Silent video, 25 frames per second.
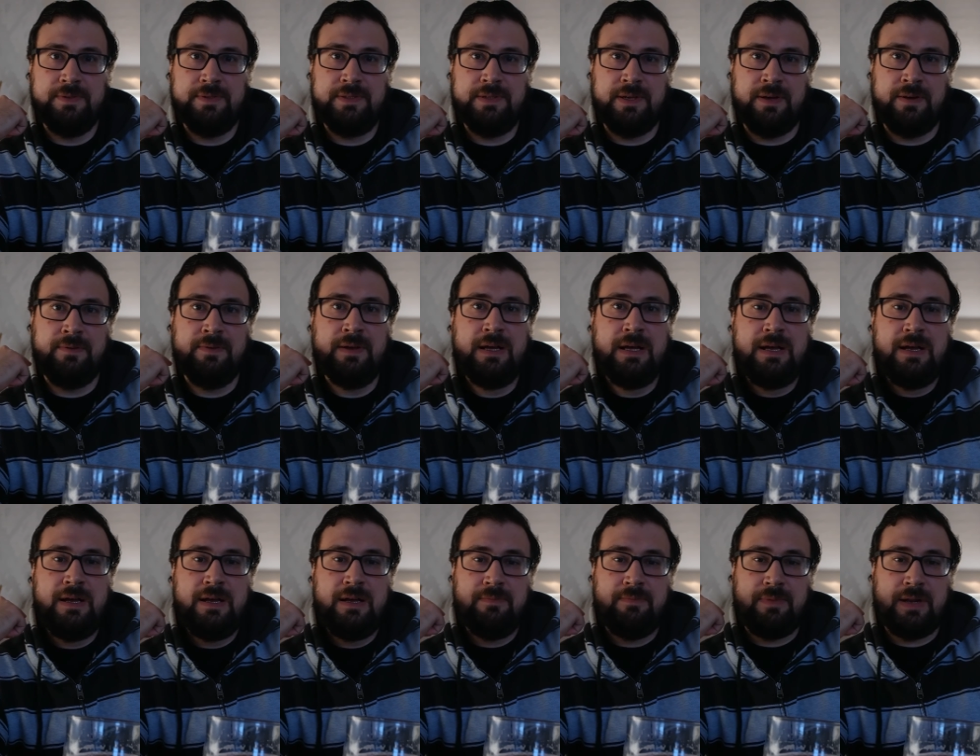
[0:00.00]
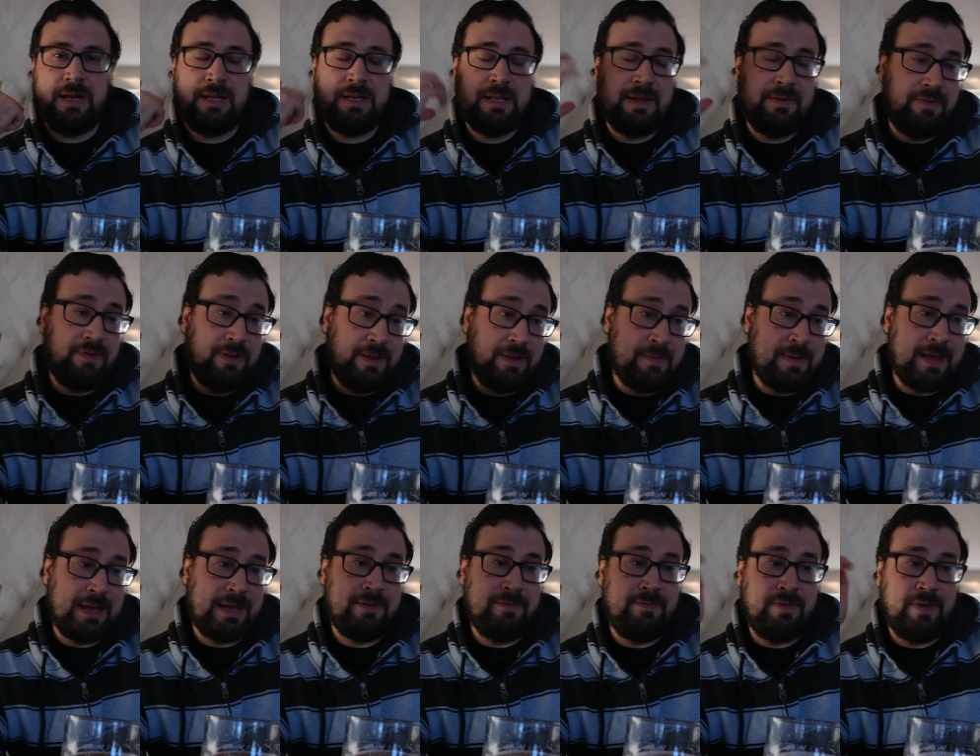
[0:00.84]
So, but I'll definitely
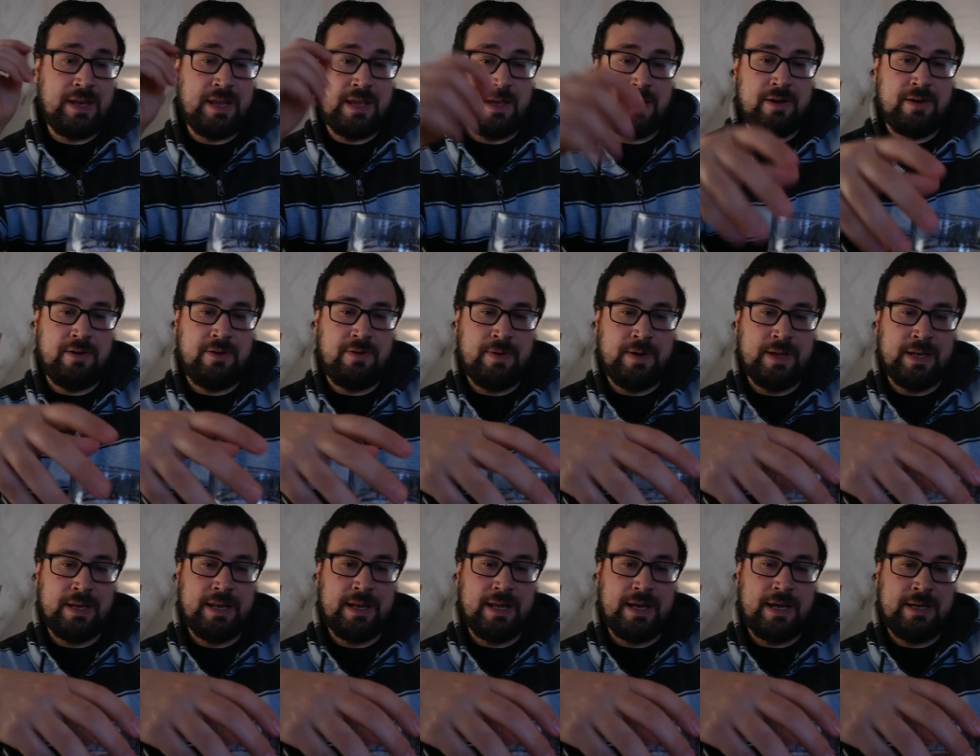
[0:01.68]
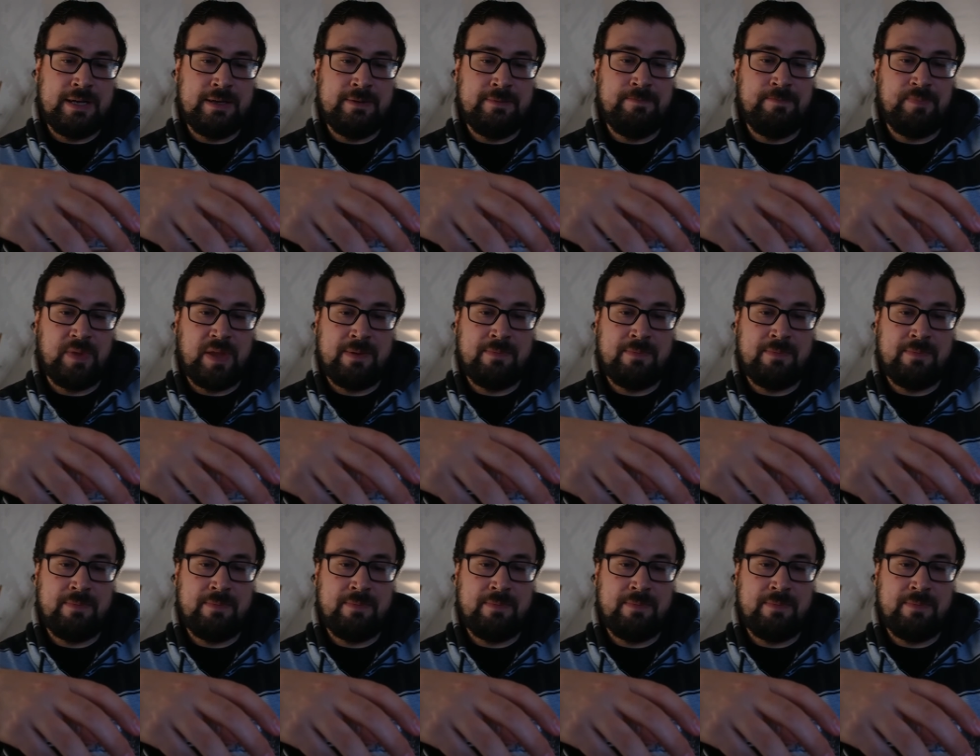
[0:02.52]
make a video, and um,